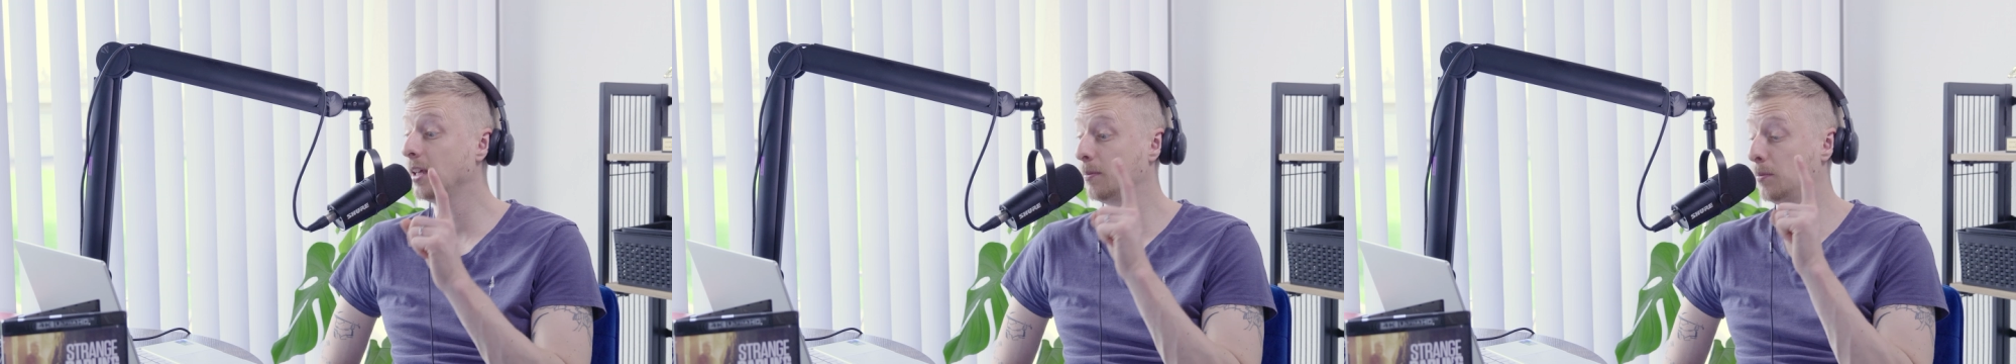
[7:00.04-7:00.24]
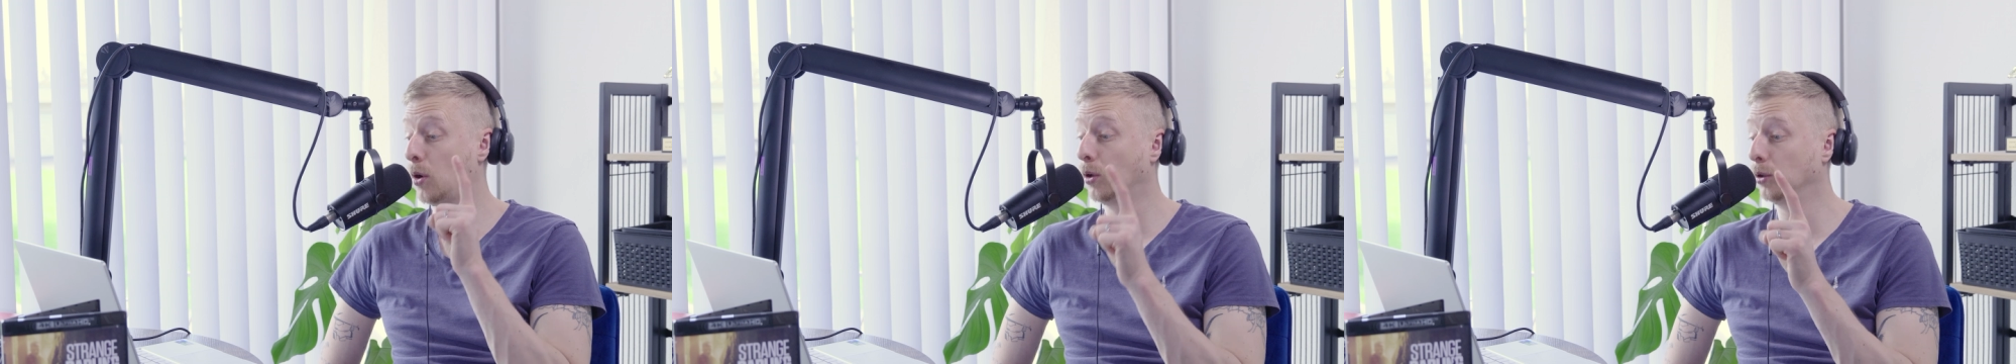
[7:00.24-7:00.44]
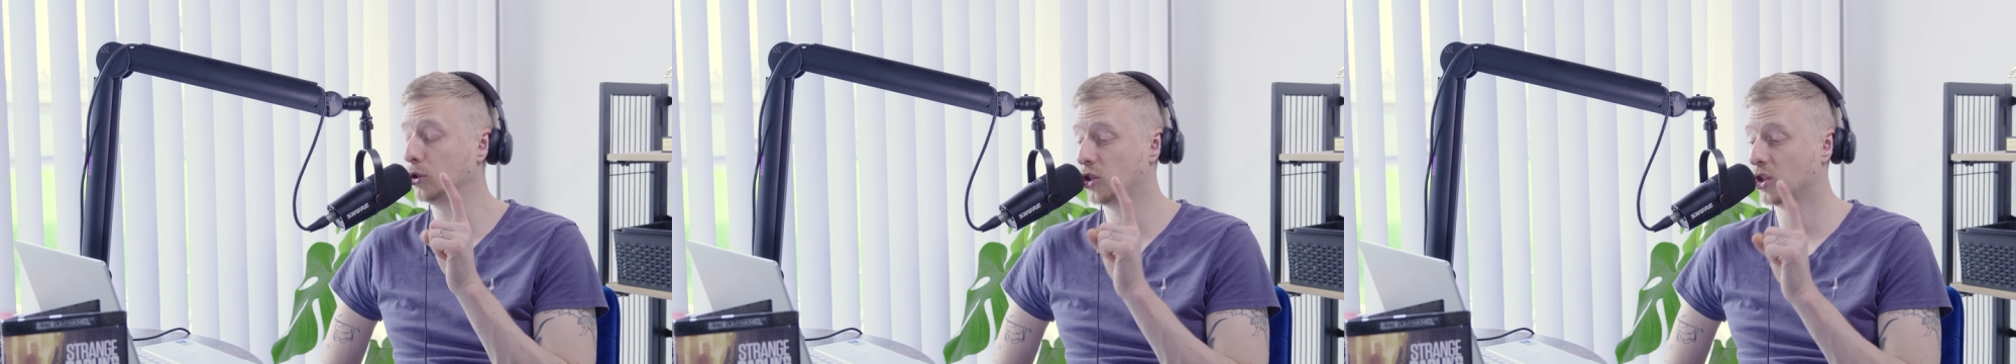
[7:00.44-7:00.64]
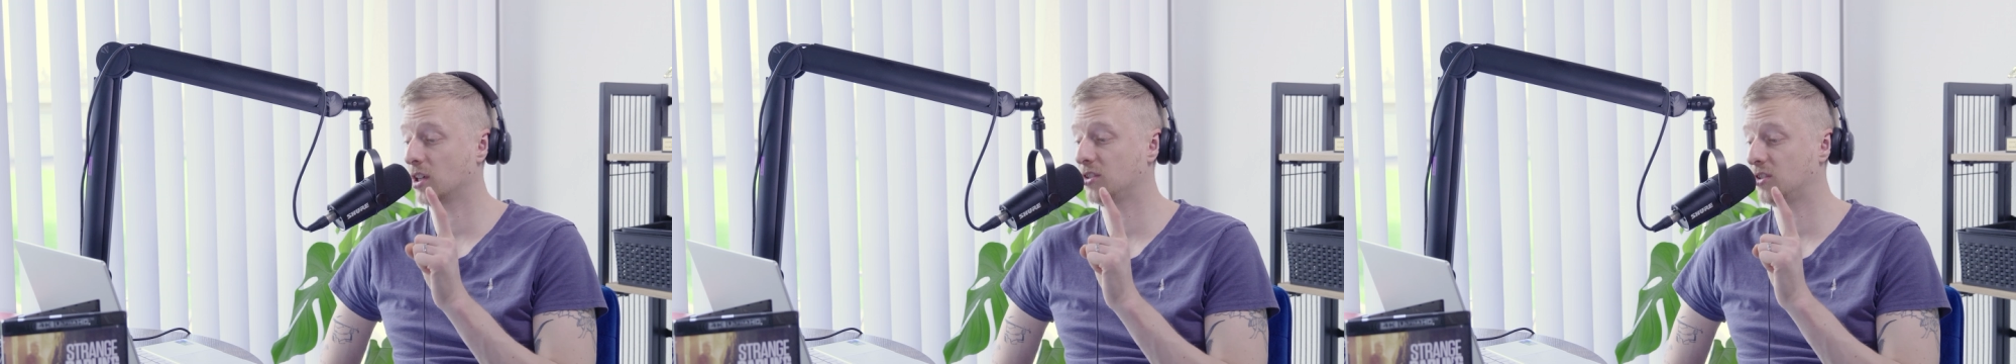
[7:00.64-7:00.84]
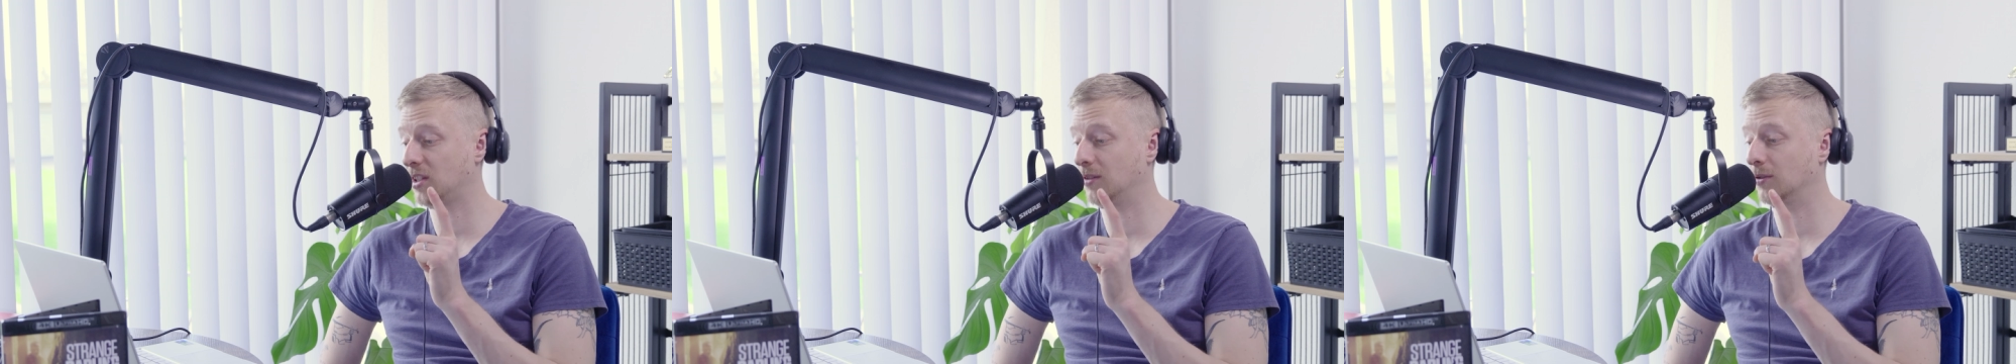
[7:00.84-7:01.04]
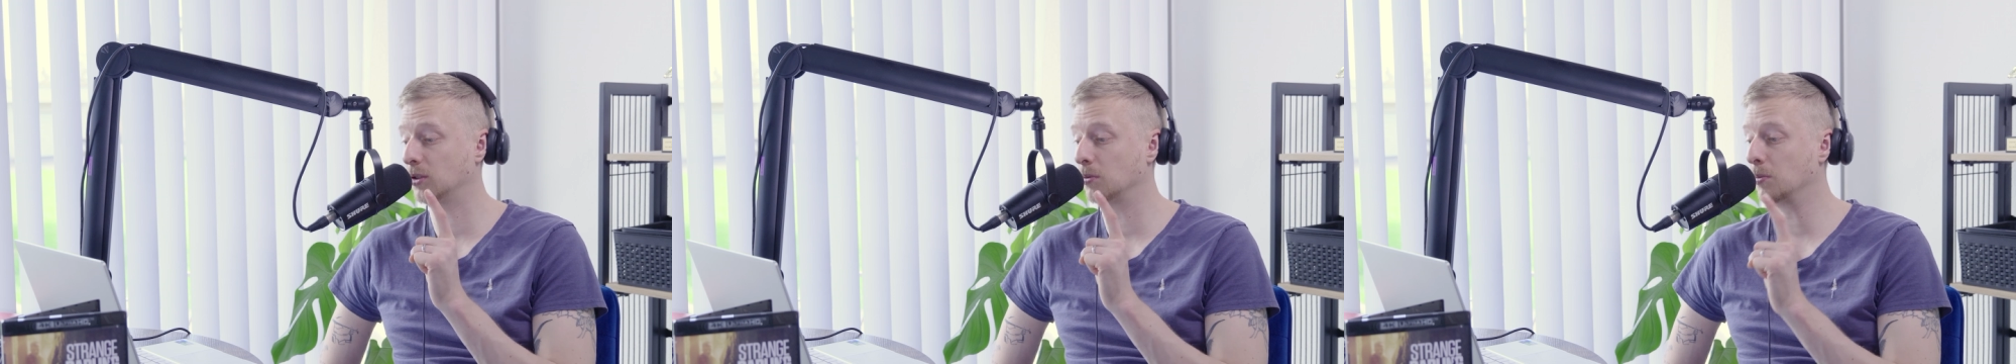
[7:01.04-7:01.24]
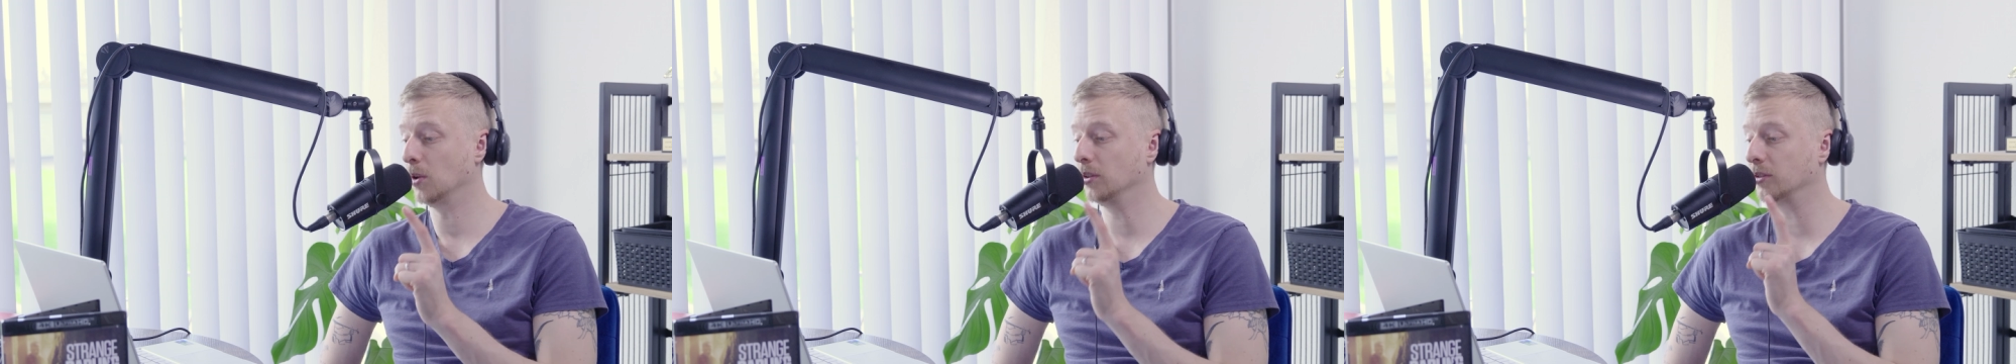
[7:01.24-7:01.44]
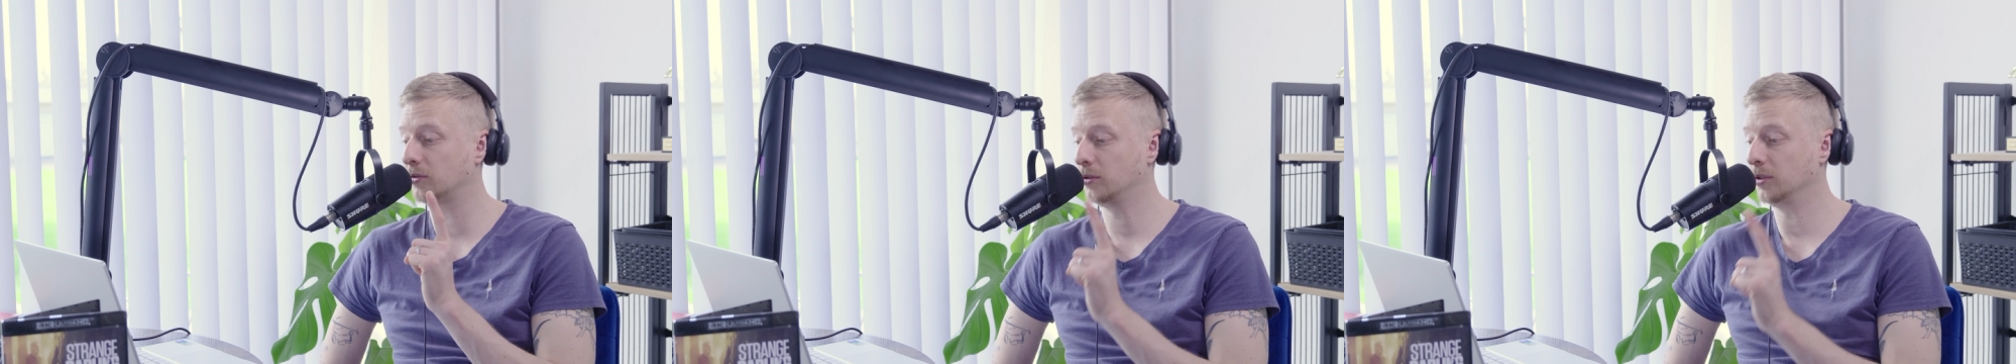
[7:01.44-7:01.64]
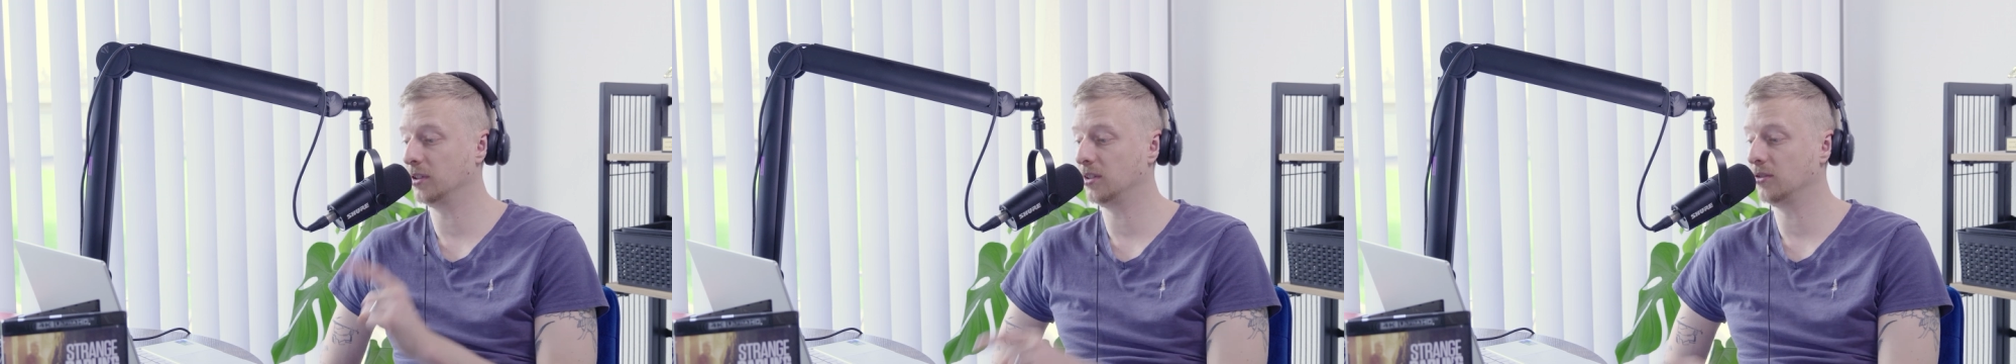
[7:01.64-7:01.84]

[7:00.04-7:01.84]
apologized even to Mollner for the